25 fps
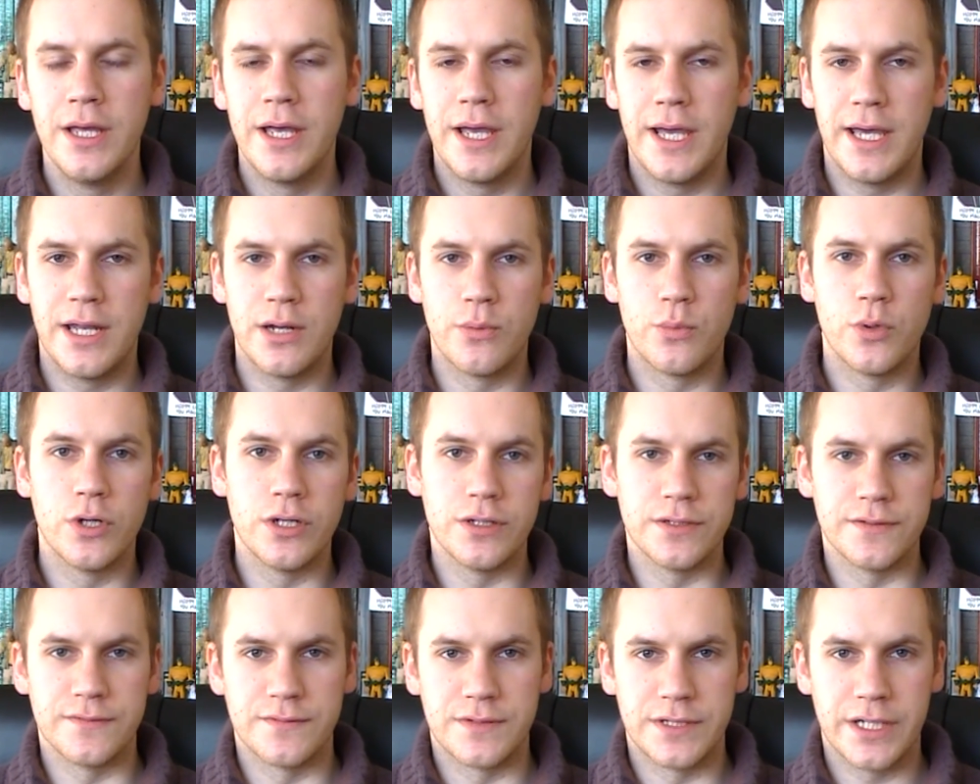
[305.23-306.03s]
in a
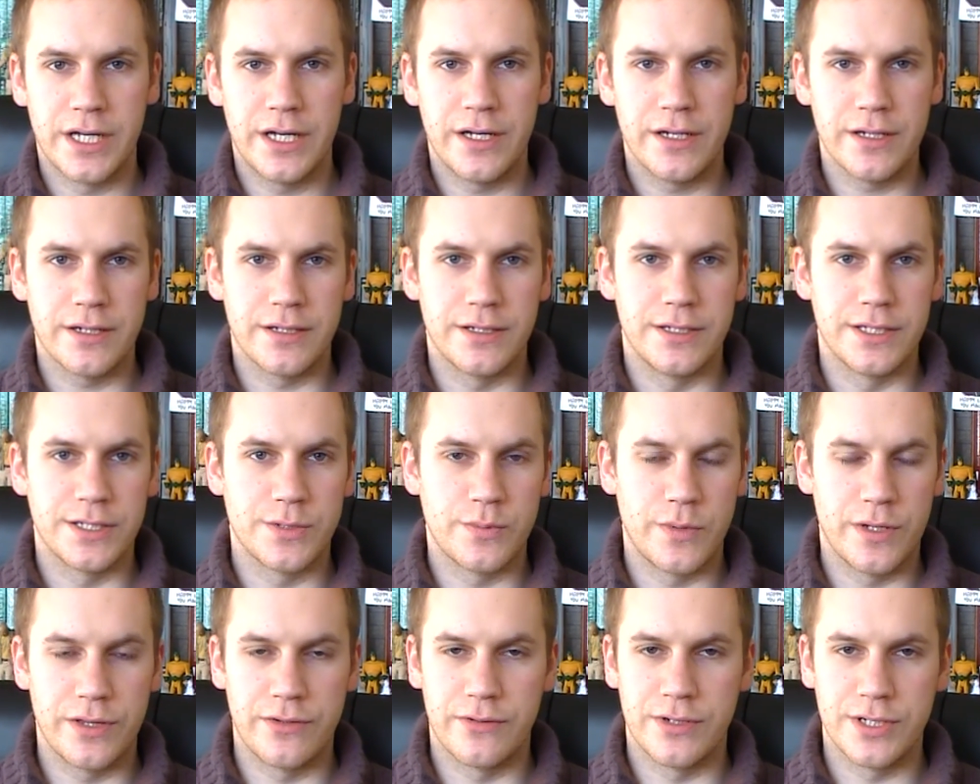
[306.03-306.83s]
world of
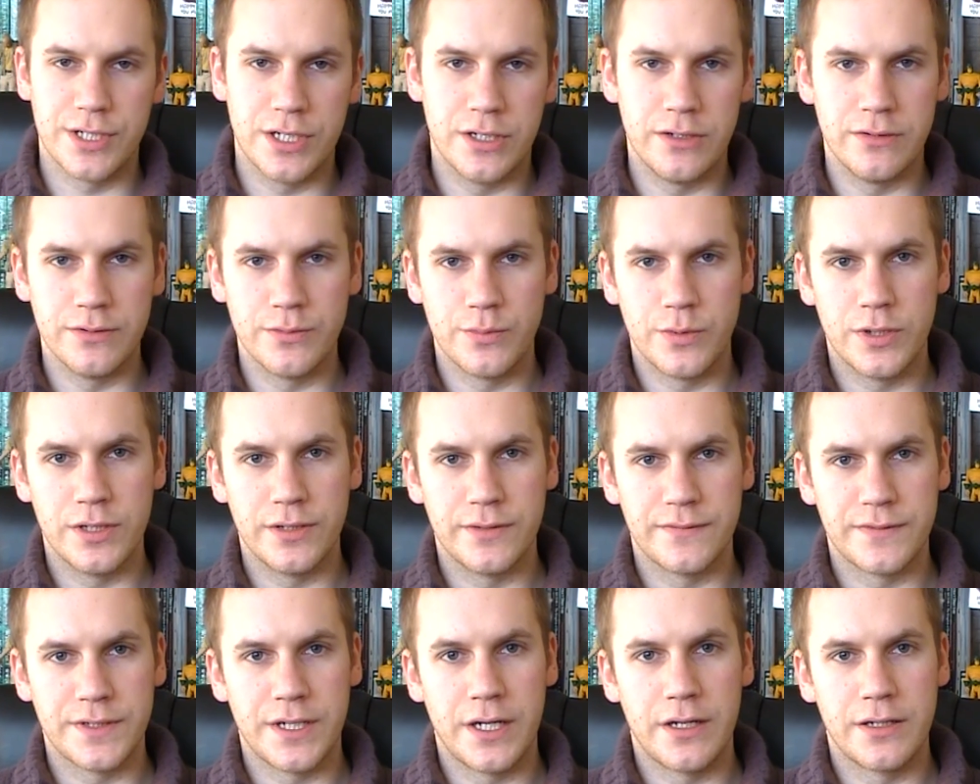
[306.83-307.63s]
darkness, whether it's old
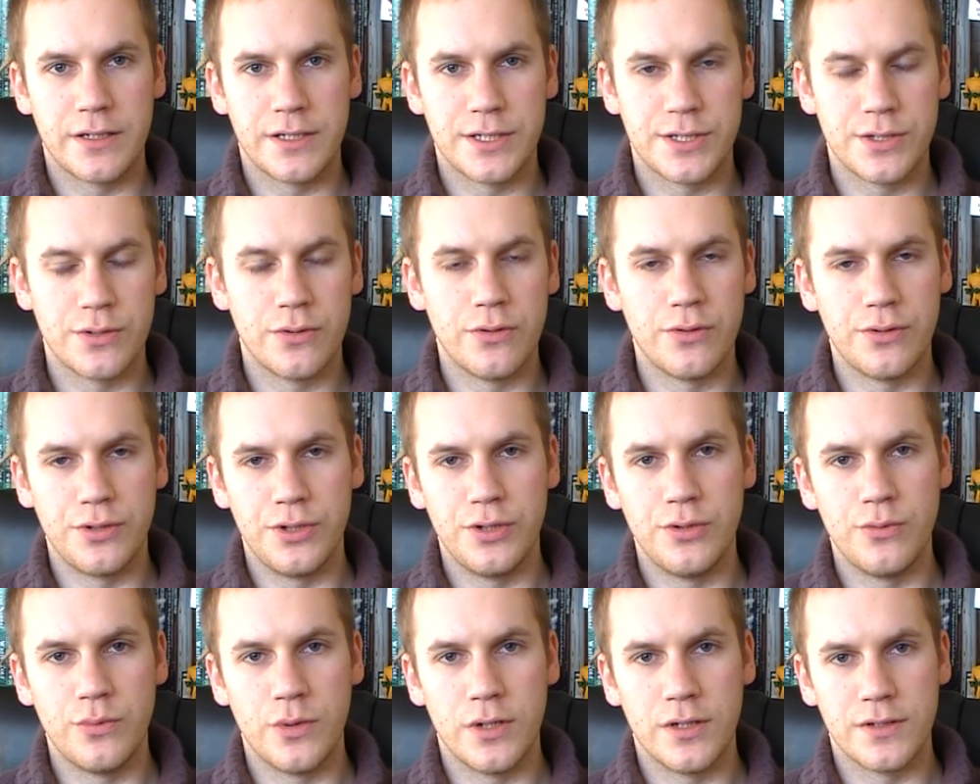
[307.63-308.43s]
world of darkness or
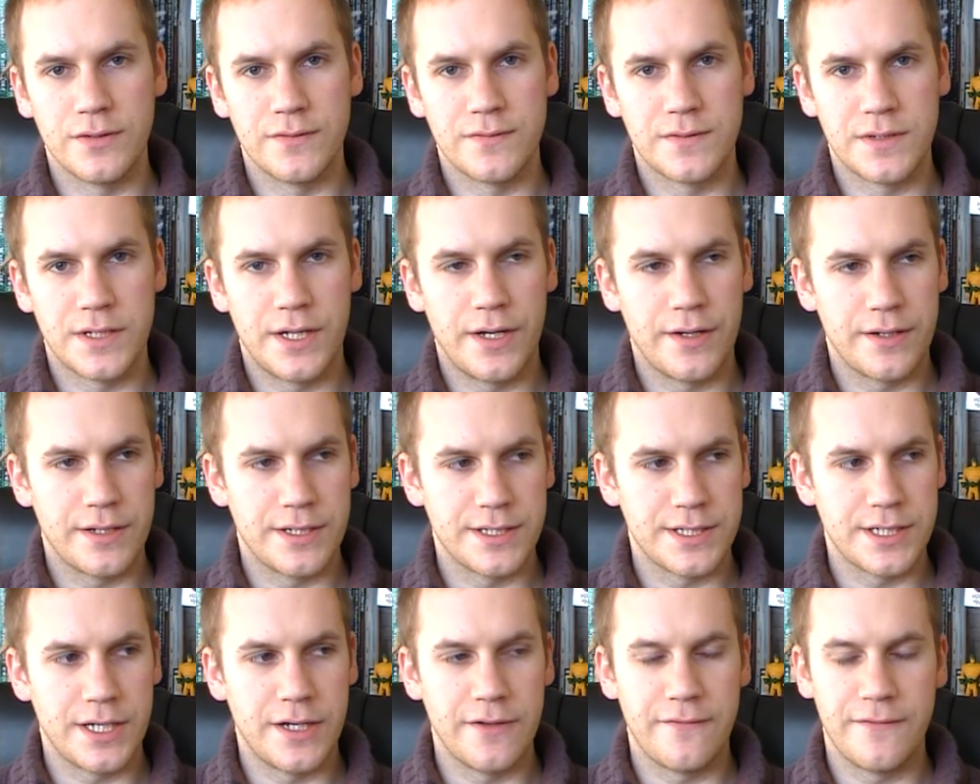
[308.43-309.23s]
new world of
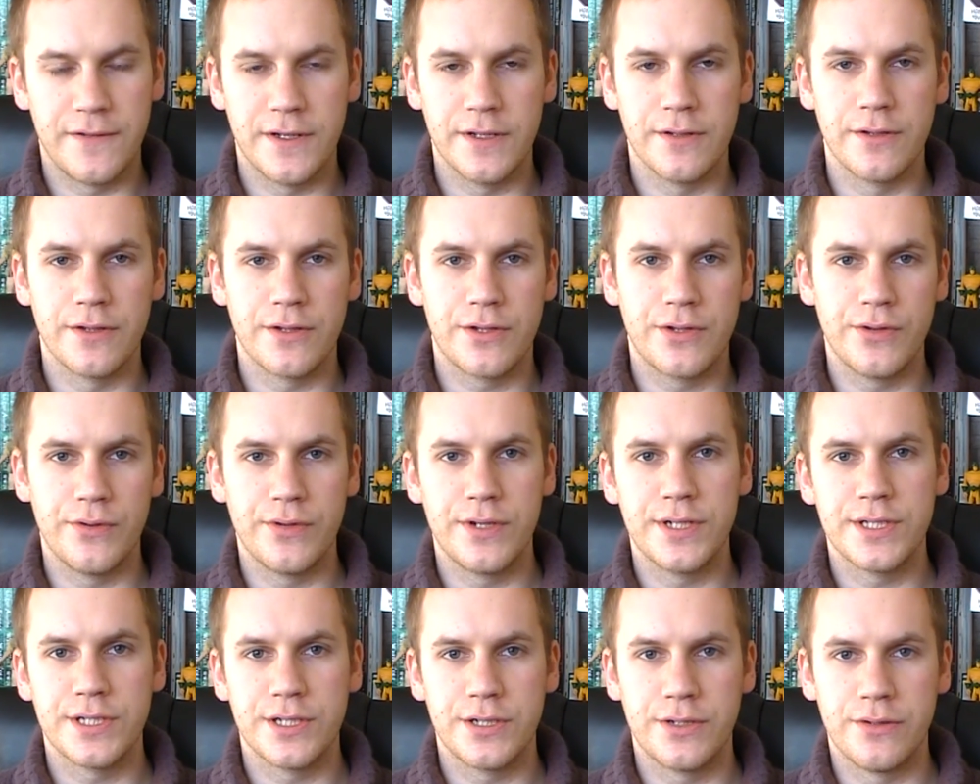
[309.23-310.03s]
darkness, I feel that
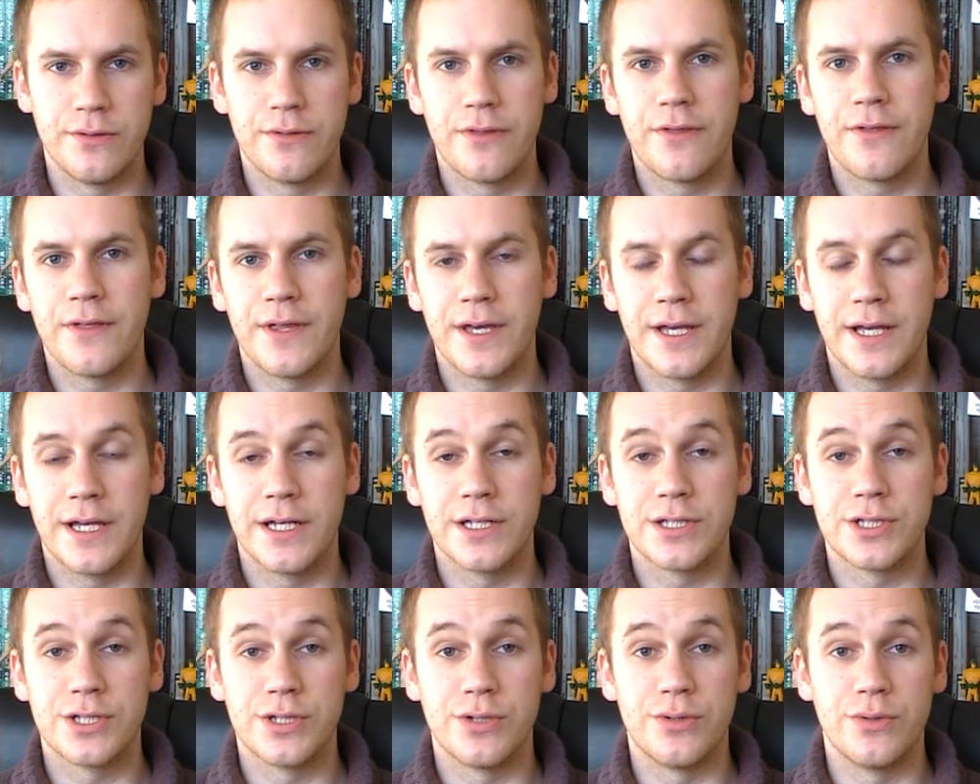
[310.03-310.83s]
good is a good thing
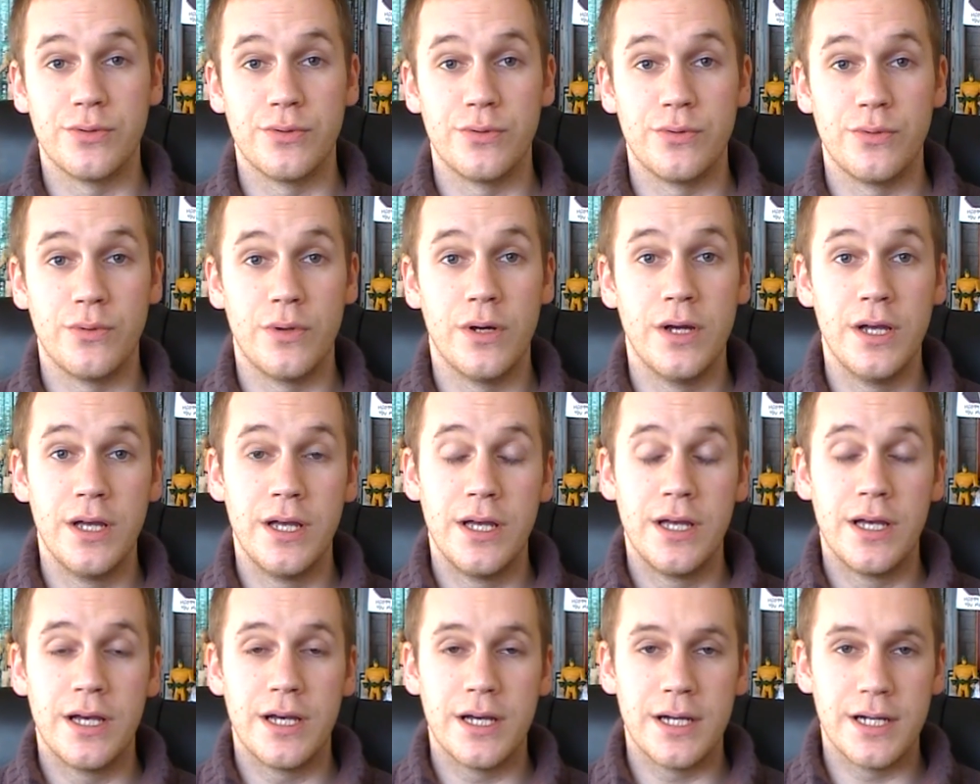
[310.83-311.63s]
to
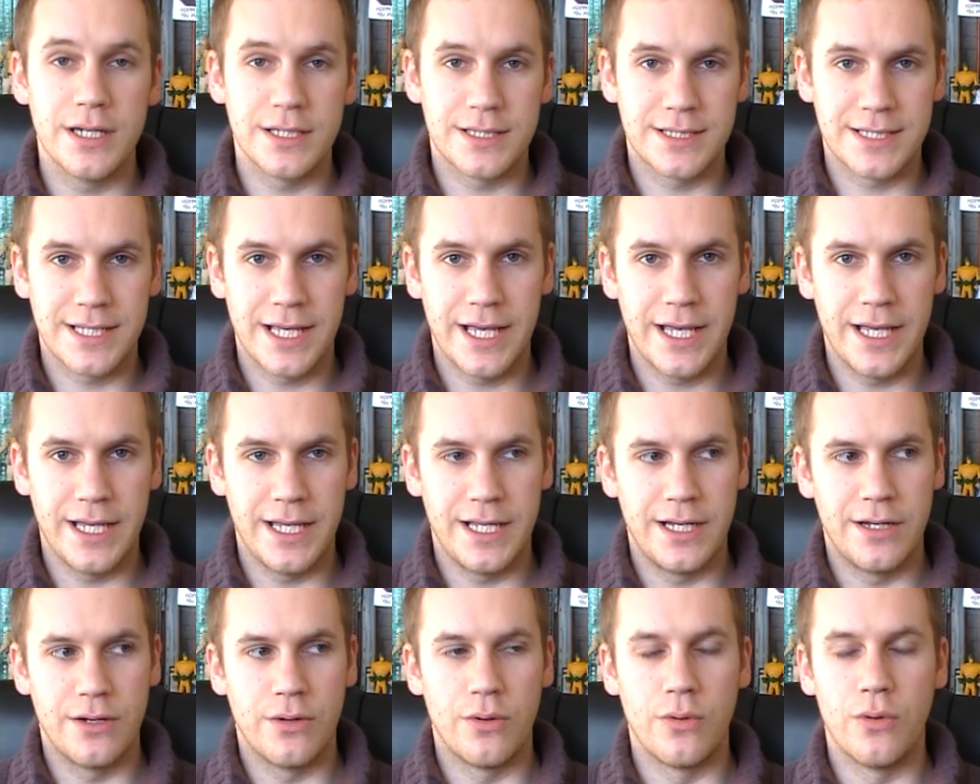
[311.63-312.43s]

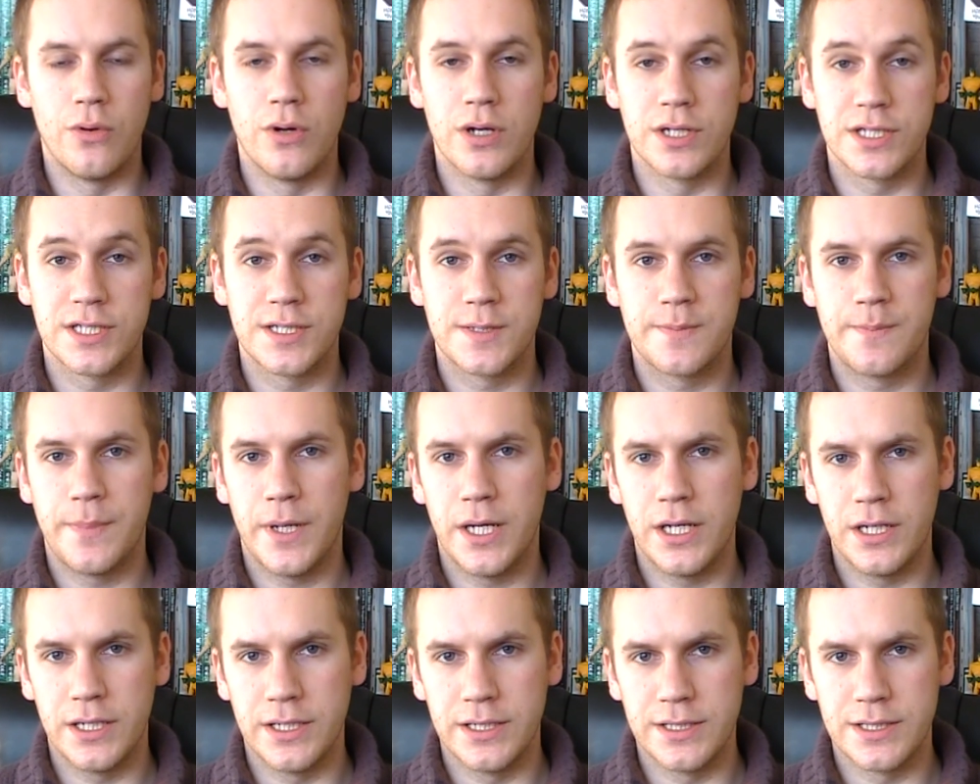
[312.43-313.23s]
attain or
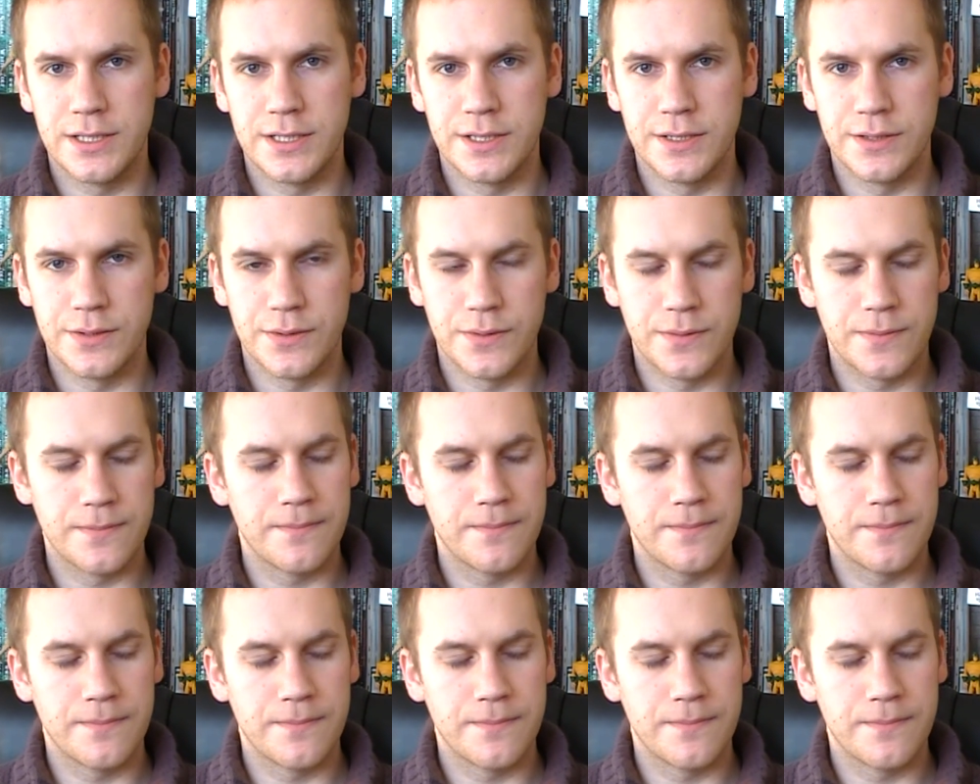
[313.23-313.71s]
aspire to.